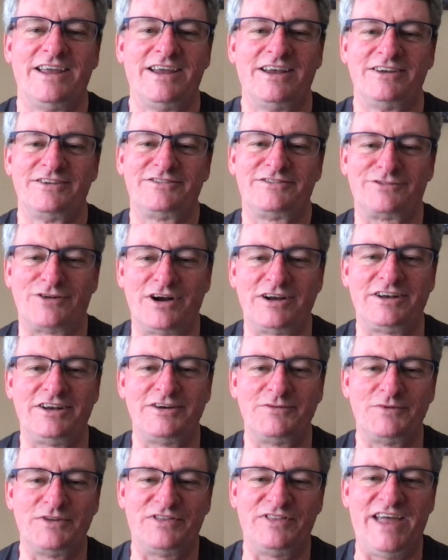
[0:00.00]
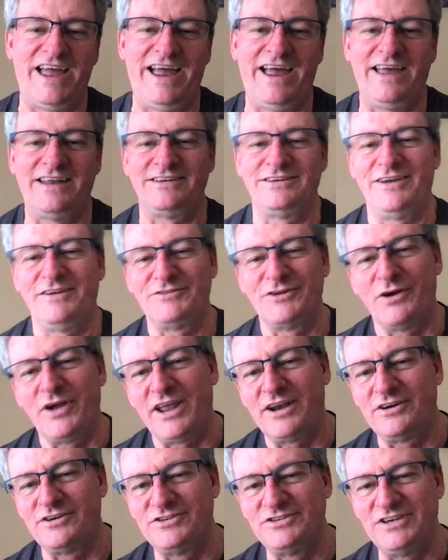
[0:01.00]
struggling with that. You have no
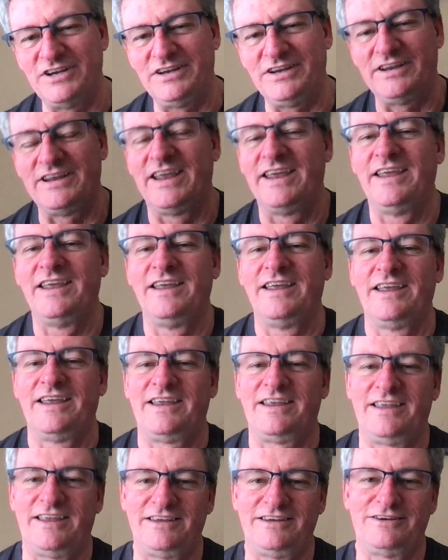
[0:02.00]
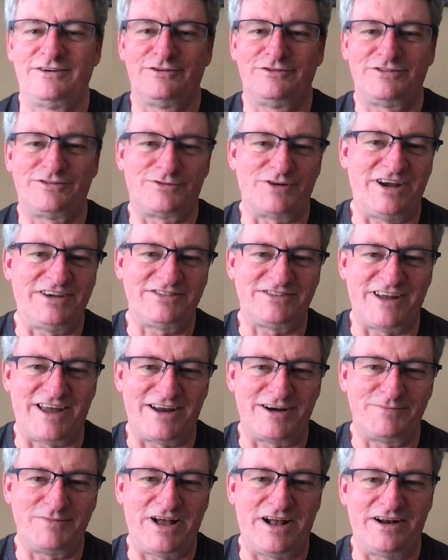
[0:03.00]
energy. You're stressed out
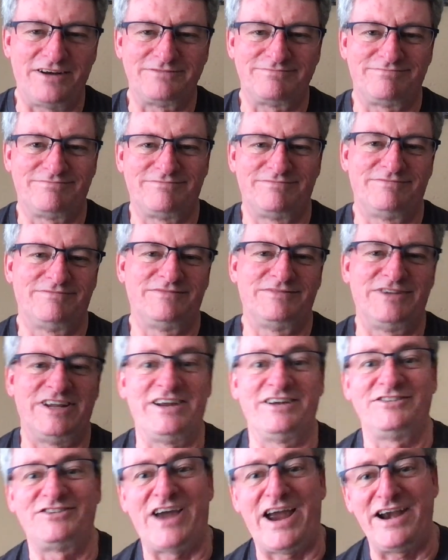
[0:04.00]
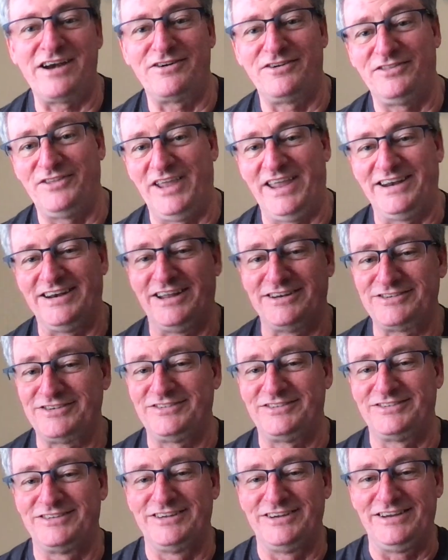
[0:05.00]
about the entire thing, not
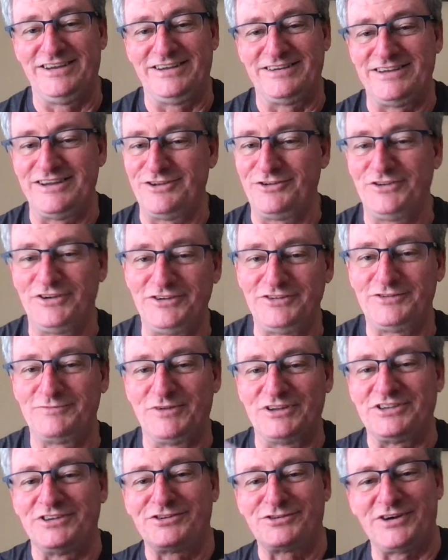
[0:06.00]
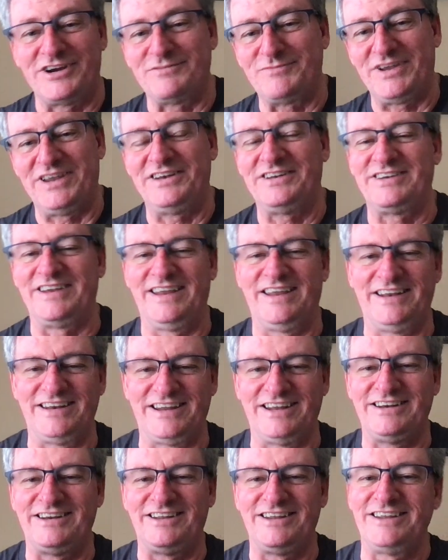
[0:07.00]
just the illness, but the treatment,
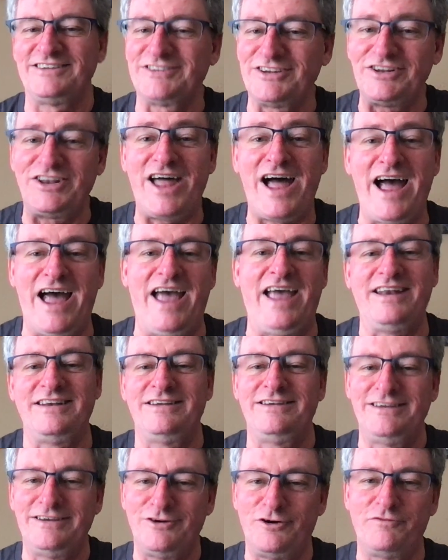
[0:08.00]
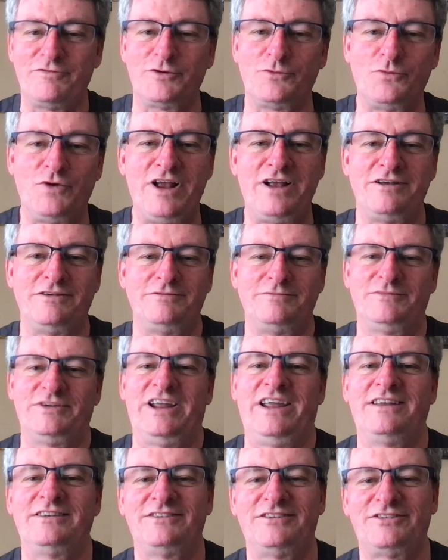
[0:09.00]
and it's a lot. You get overwhelmed,
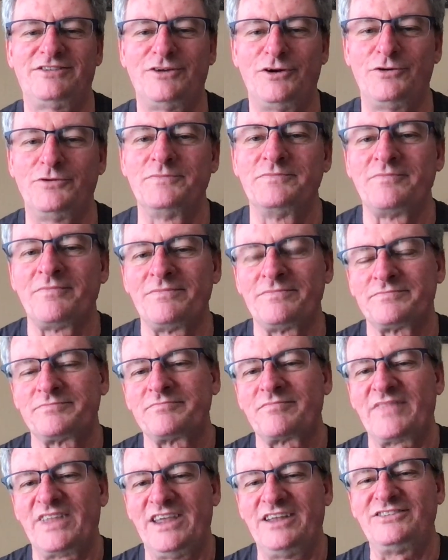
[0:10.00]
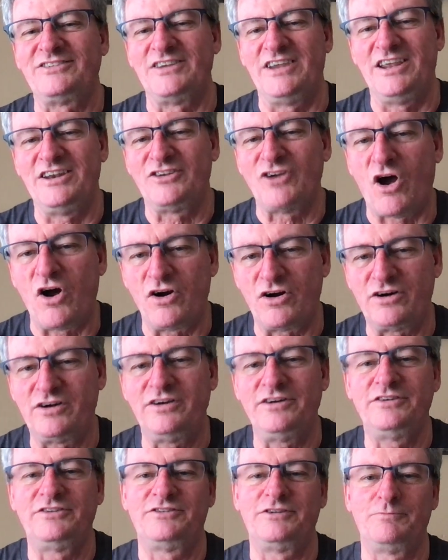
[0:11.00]
and so it's
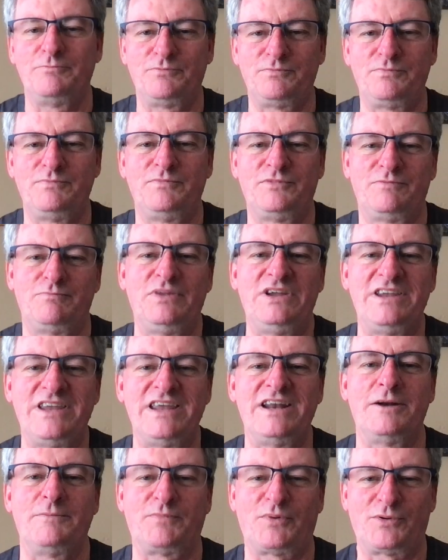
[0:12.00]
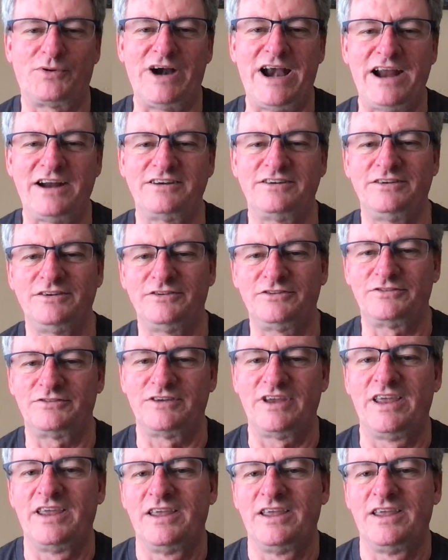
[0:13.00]
hard to begin a practice